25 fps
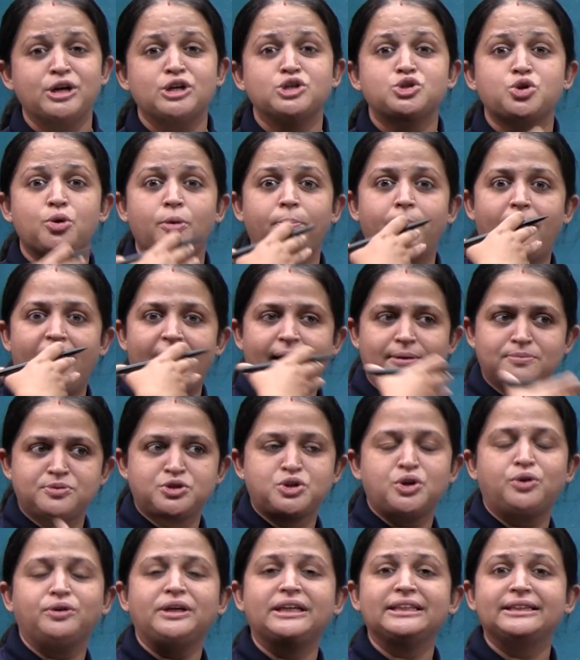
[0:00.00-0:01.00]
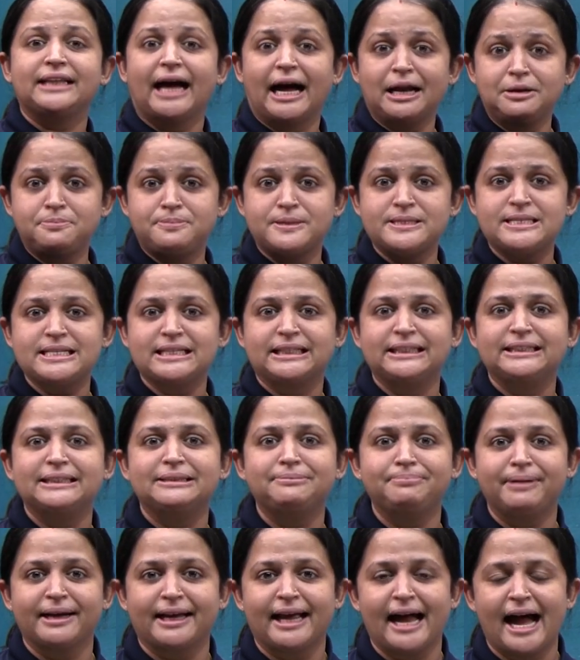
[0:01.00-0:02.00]
So by absorbing that particular
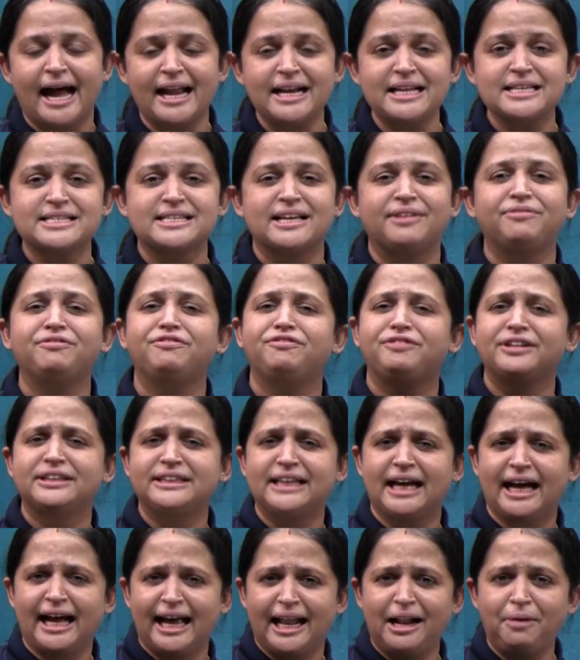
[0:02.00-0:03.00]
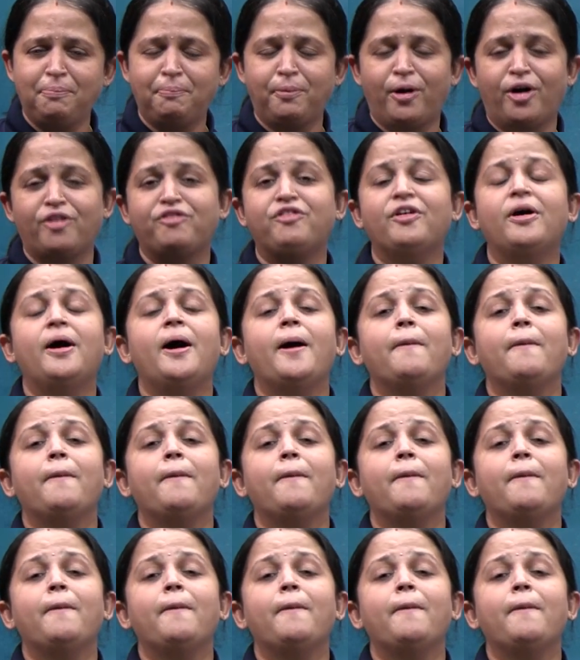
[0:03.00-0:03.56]
mechanism with the help of